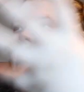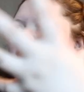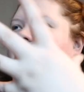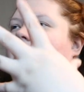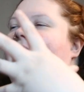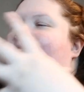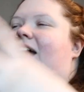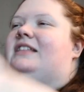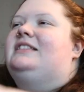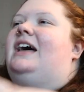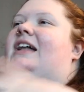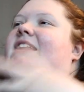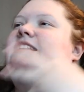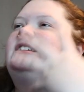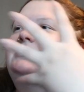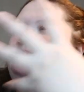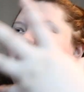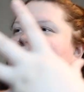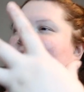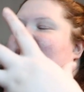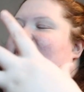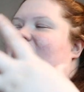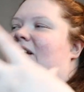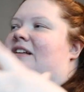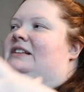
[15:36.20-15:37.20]
had that
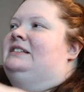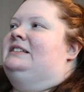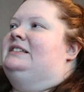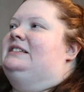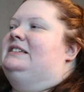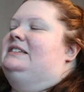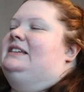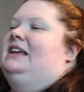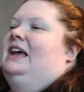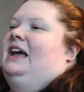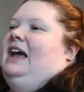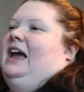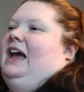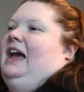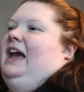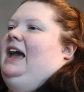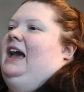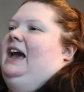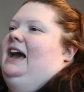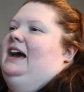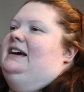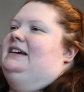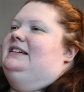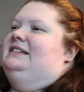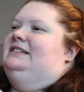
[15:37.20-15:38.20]
experience,
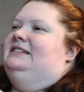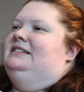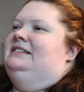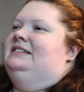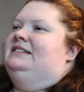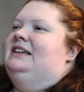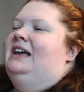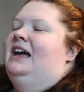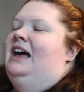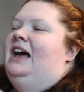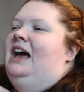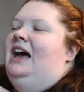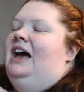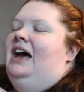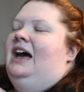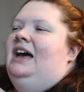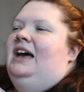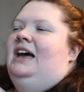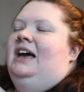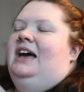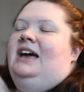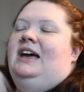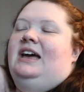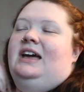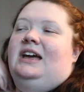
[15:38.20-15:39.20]
and
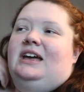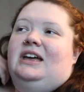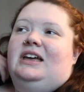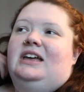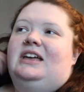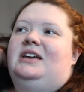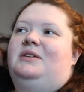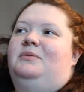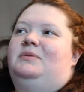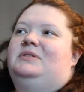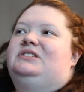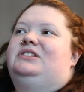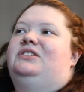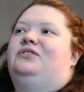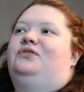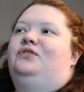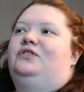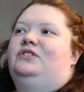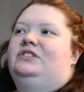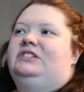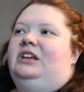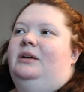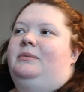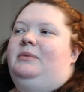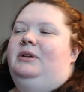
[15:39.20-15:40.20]
it was the
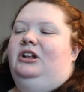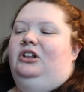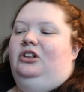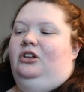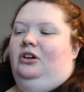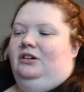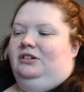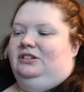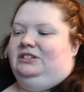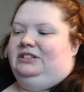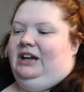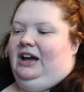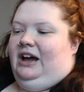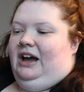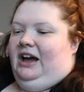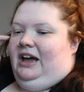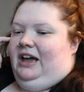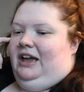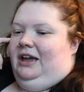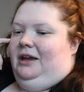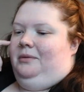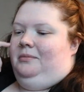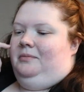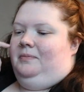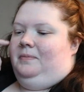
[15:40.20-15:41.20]
first time in a long
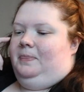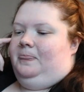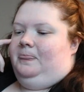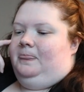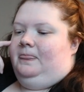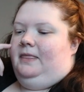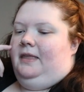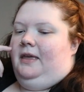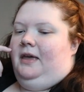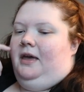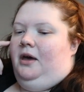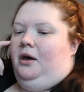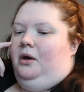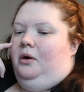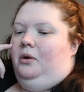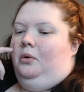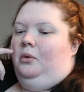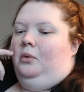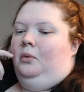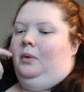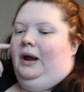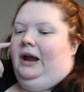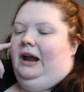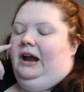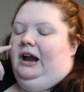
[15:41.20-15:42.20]
time
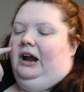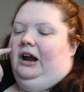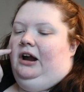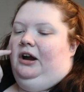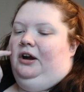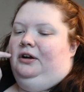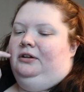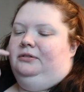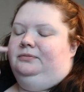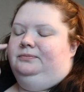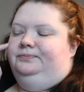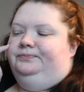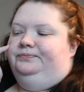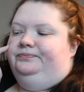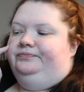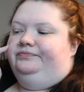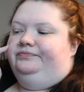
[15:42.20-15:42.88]
where